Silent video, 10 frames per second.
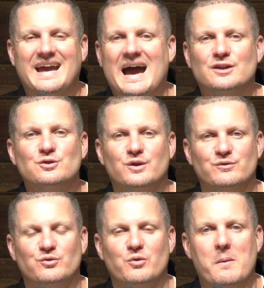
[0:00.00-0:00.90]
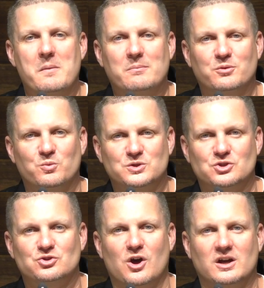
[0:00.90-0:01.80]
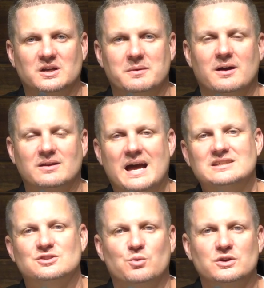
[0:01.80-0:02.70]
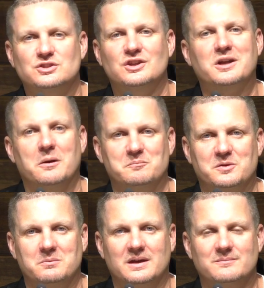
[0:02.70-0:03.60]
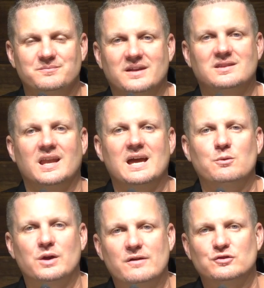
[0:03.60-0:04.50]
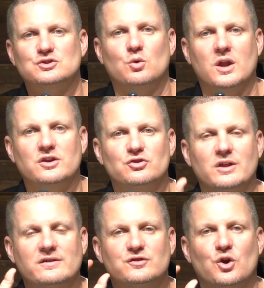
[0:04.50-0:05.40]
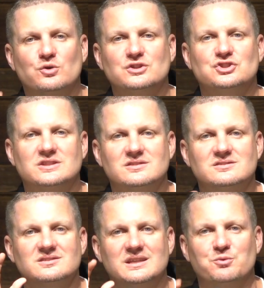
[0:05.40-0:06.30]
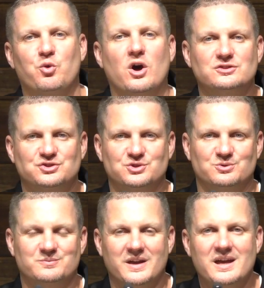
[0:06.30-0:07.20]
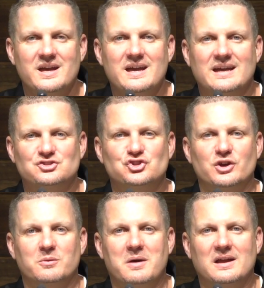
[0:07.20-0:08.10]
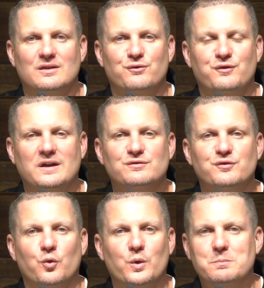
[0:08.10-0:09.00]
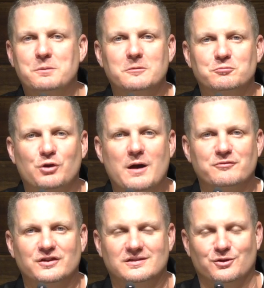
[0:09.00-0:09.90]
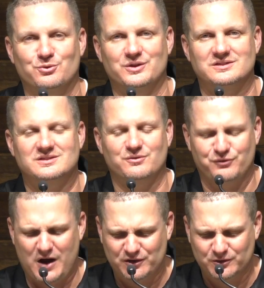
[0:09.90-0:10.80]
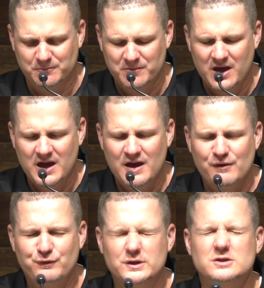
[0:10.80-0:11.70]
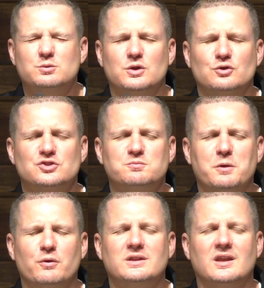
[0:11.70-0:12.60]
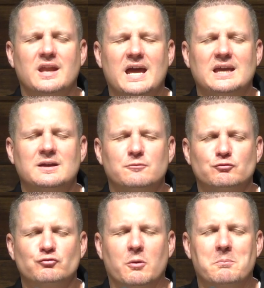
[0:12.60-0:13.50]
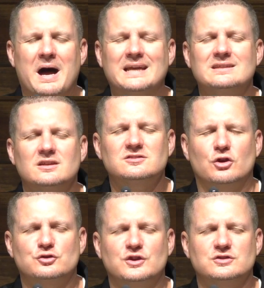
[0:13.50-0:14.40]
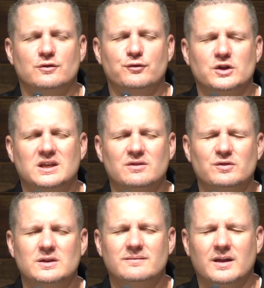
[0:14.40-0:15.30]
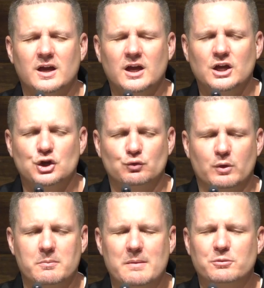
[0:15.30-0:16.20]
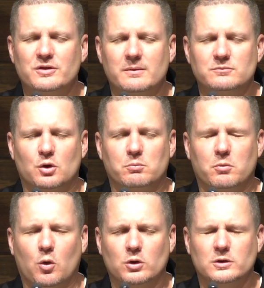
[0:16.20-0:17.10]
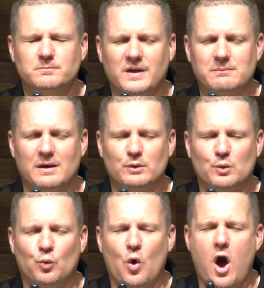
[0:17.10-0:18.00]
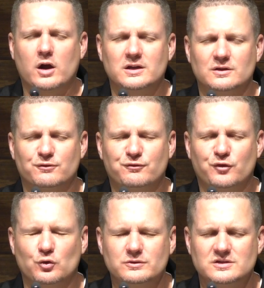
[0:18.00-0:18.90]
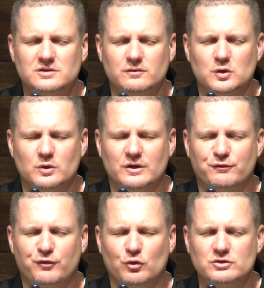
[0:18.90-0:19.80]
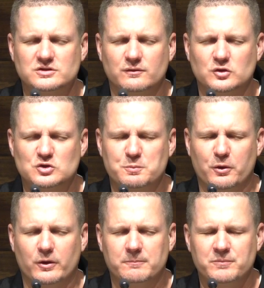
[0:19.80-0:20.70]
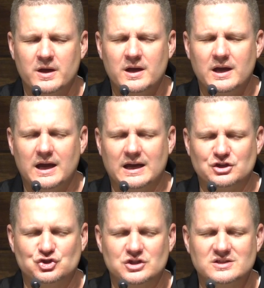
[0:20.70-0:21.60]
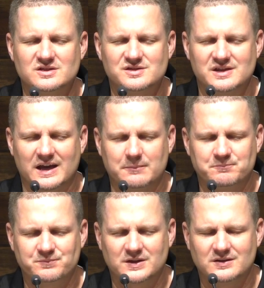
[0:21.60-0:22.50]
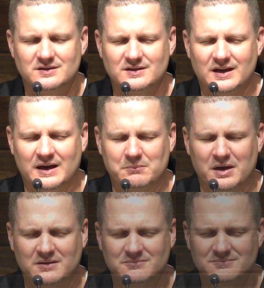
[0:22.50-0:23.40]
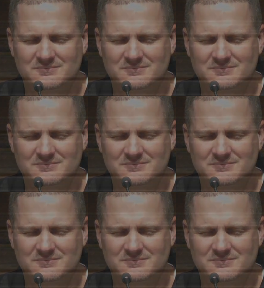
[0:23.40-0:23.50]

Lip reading: I don't even remember what you're talking about. I just want you to come to me. And today, whatever's going on in your life, go to Jesus. He wants you. As Jeremiah, the faithful weeping prophet, told us. And Father, Fill us with your Spirit today. Remind our sins are forgiven. You remember them no more. And may we walk in the fullness of you and the fullness of your Spirit. In Jesus' name, amen.